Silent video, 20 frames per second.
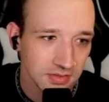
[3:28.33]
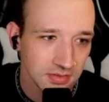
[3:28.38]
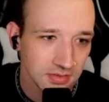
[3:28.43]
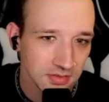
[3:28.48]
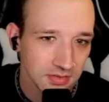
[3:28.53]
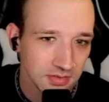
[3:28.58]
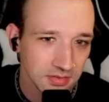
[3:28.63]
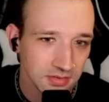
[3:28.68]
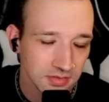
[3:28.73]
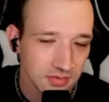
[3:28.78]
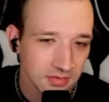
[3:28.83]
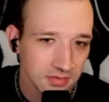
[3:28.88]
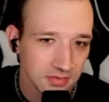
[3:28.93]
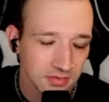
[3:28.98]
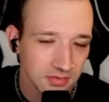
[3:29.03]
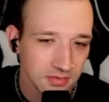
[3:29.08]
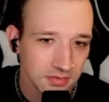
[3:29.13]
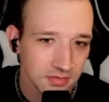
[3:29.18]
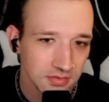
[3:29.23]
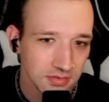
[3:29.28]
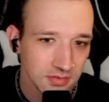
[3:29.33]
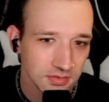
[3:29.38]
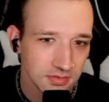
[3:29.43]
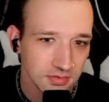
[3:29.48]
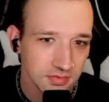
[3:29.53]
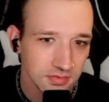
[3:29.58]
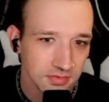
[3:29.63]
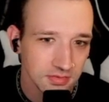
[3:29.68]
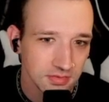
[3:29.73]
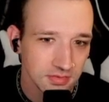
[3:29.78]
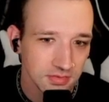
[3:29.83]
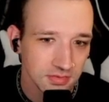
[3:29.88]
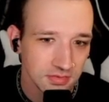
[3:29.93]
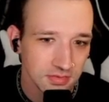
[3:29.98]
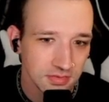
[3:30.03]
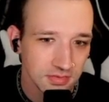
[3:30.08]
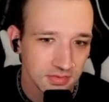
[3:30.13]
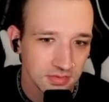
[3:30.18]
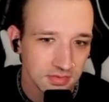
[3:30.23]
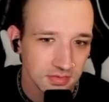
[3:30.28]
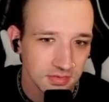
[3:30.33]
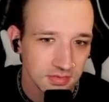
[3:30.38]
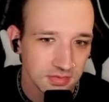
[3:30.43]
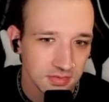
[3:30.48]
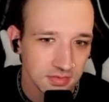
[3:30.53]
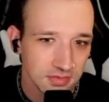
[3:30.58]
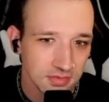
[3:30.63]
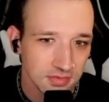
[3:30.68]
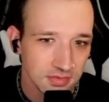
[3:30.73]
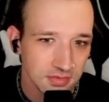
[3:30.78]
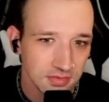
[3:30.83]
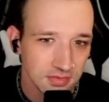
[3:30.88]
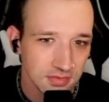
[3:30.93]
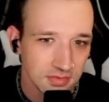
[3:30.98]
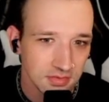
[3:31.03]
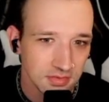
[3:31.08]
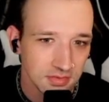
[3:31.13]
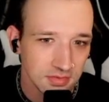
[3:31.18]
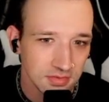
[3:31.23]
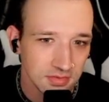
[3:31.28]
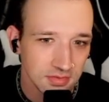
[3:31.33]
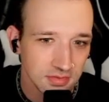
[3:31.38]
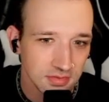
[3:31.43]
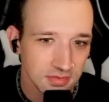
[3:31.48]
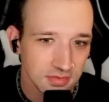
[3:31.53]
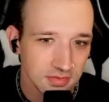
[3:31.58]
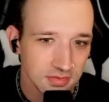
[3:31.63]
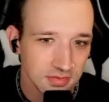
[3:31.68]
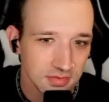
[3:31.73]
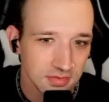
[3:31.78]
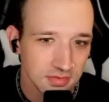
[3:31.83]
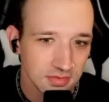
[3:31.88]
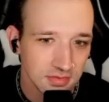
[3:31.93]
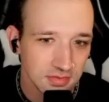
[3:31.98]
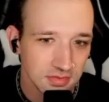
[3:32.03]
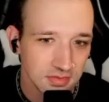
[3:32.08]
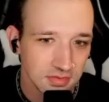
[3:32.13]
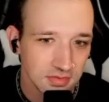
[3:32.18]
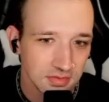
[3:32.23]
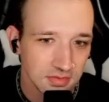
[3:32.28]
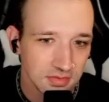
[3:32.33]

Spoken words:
(no one is talking)